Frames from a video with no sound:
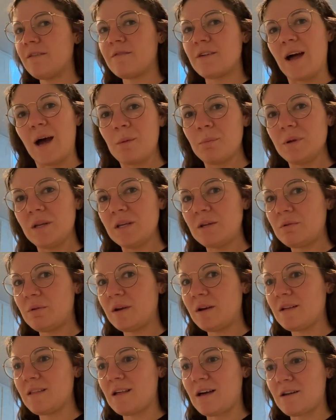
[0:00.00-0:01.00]
not been
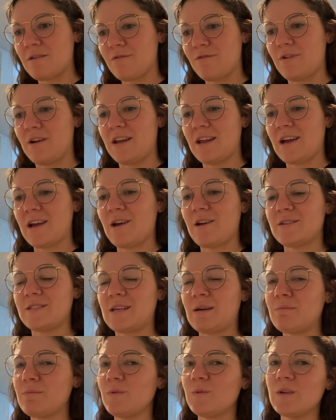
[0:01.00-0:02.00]
doing a lot of reading.
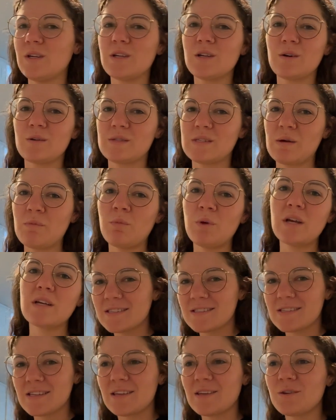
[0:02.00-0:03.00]
Some
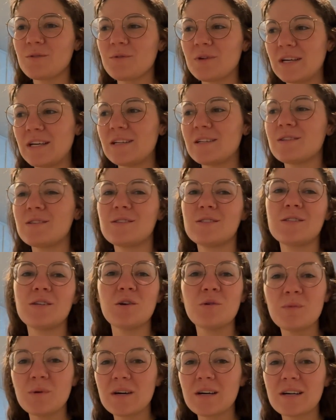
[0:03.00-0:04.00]
weeks you read
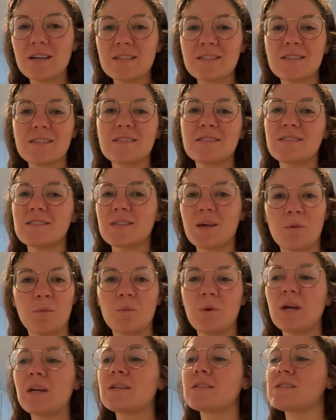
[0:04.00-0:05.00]
2 books and some
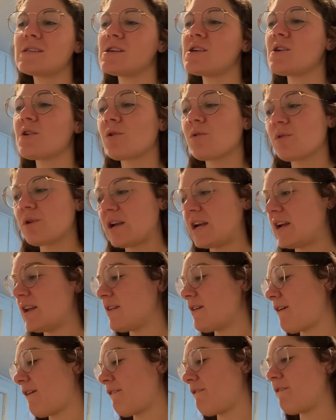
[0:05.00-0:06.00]
weeks you
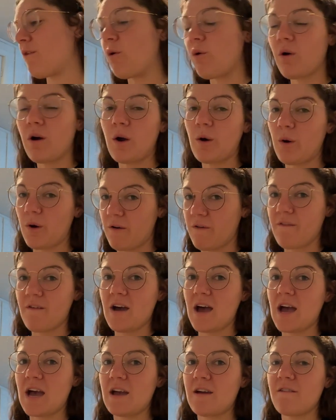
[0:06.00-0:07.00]
read 4 or
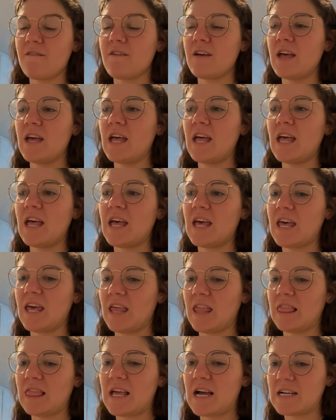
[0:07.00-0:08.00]
5.
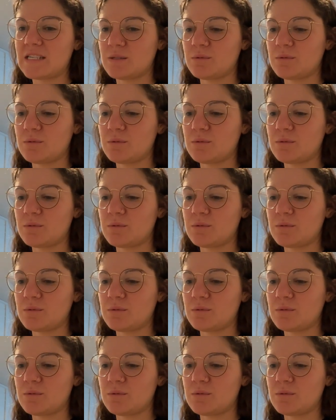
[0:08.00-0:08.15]
And last